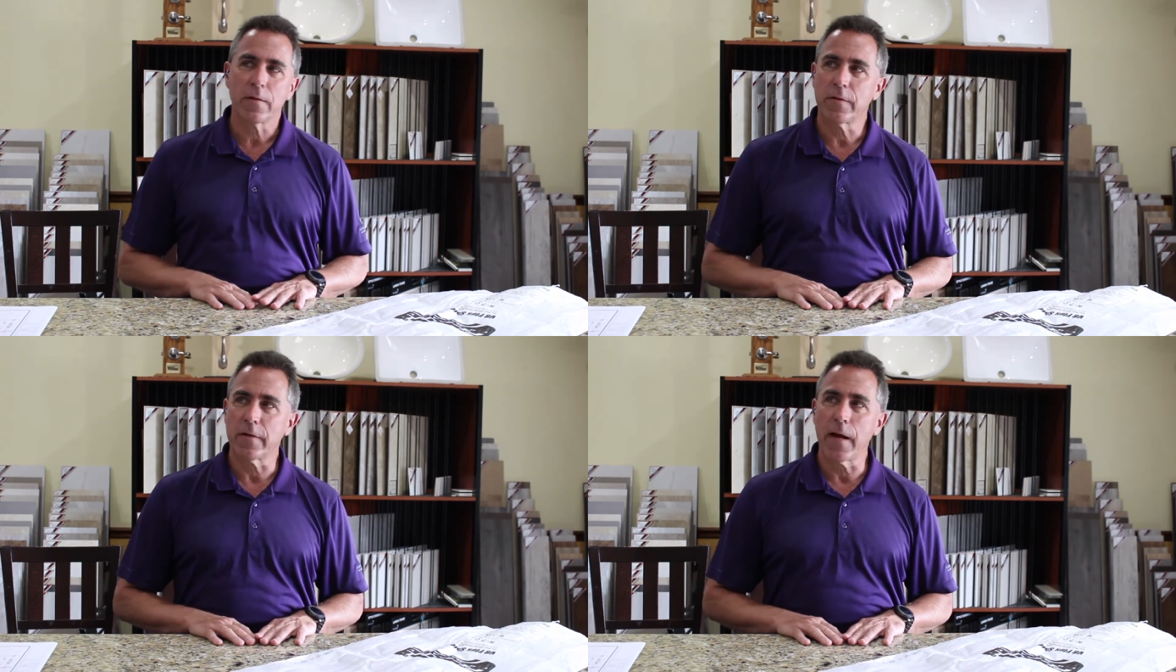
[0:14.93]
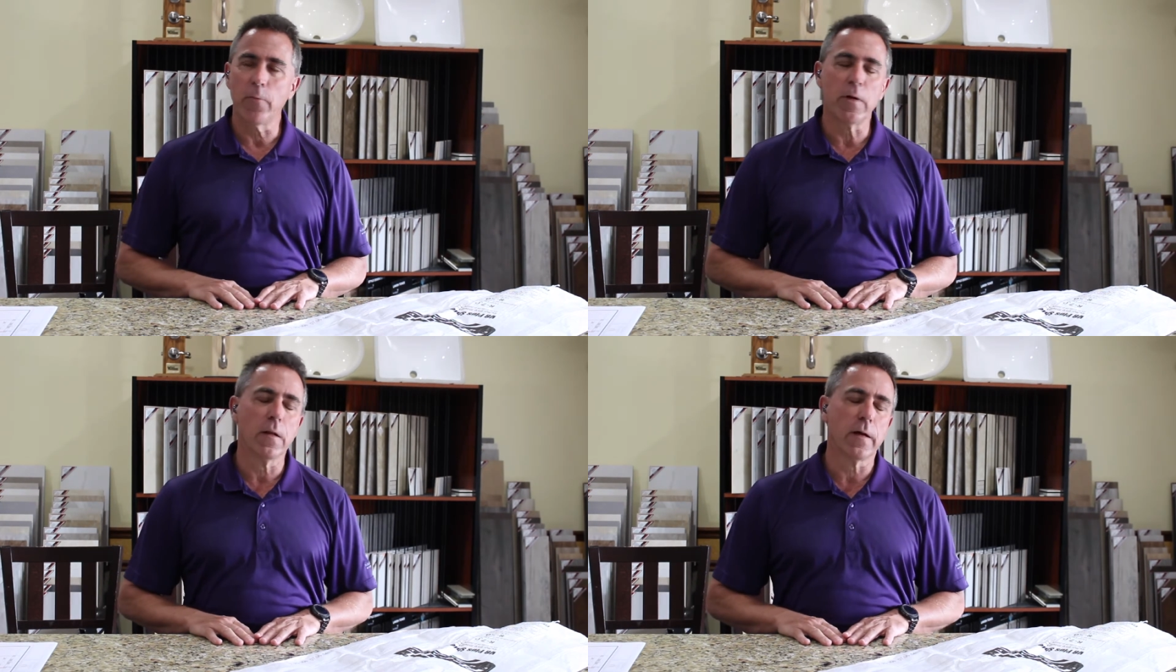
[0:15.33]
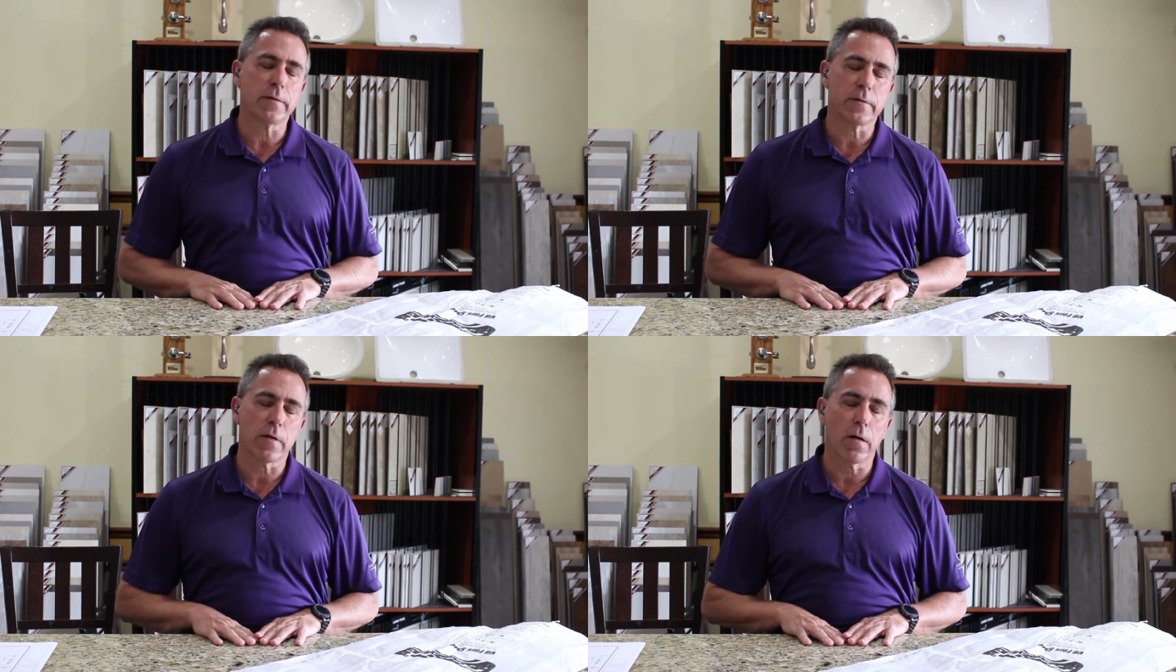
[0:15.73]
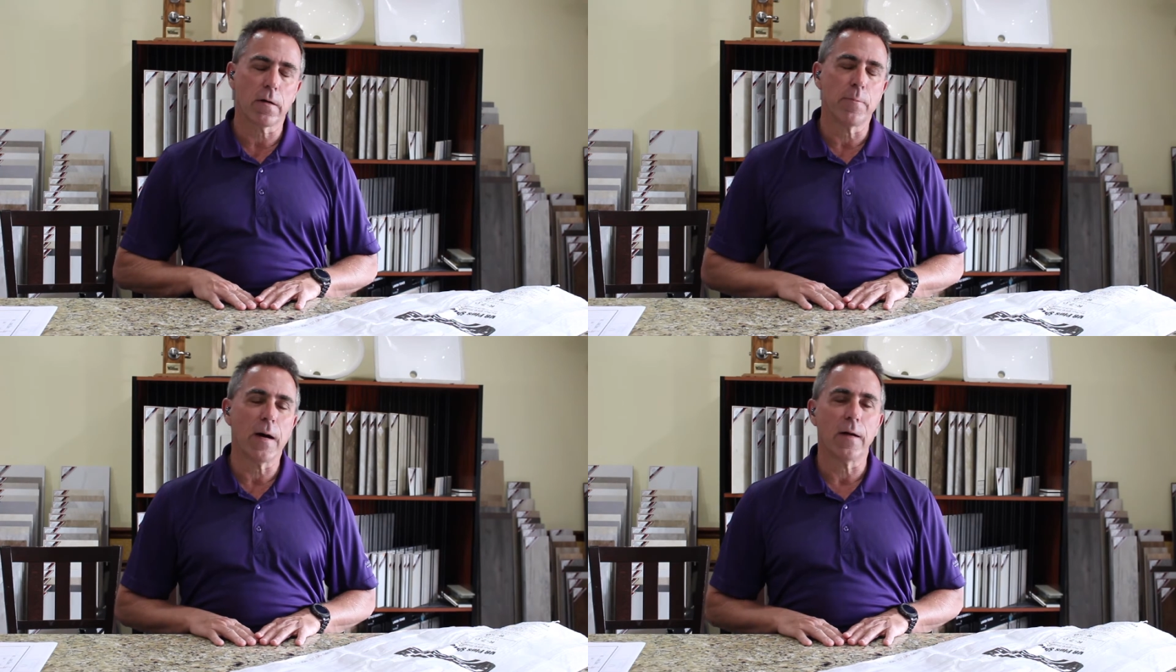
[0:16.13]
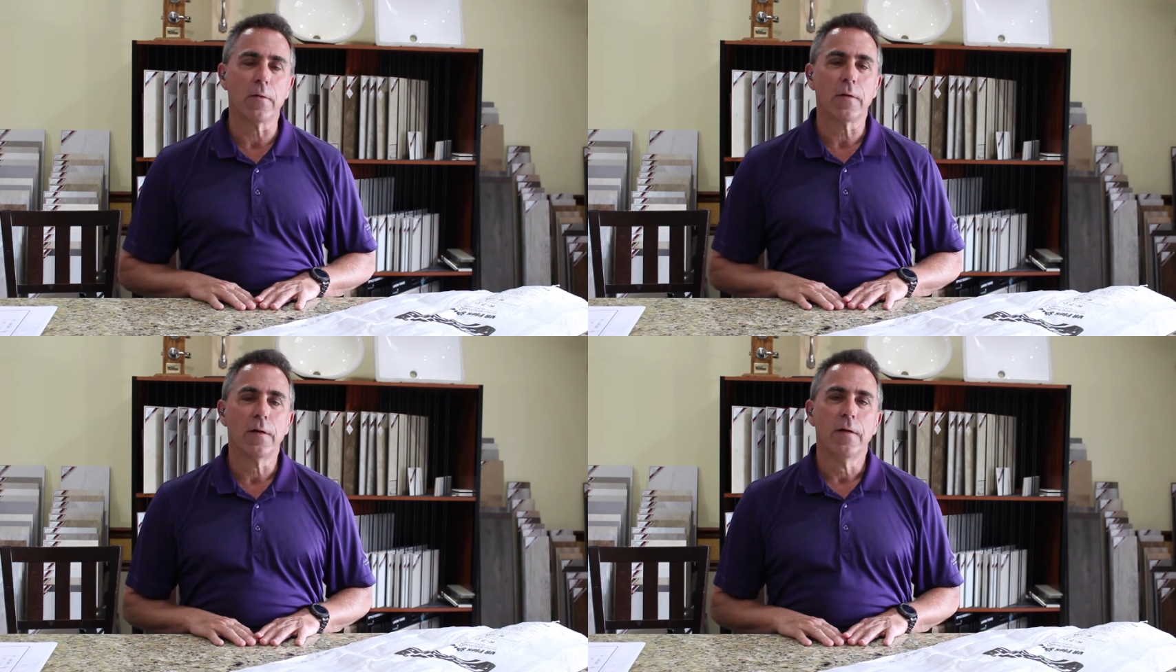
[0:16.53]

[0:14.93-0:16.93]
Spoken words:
Today we'd like to talk about